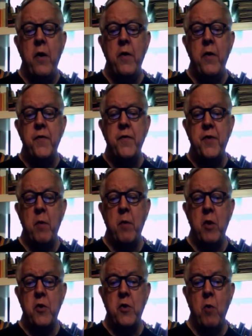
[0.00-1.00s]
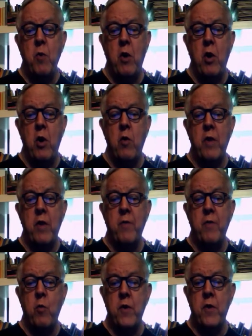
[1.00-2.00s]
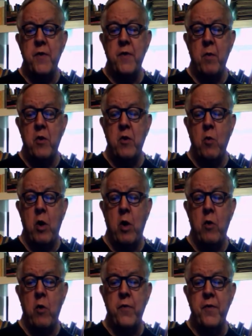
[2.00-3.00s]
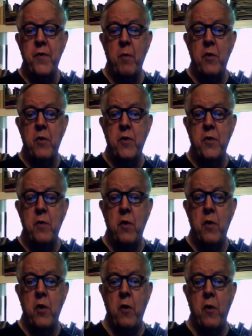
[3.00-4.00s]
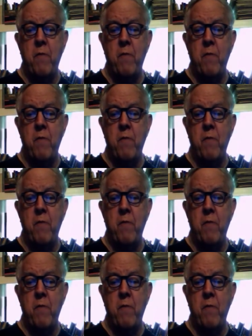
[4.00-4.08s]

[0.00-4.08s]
similar to our own, living worlds similar to our own, similar to, you know, you'll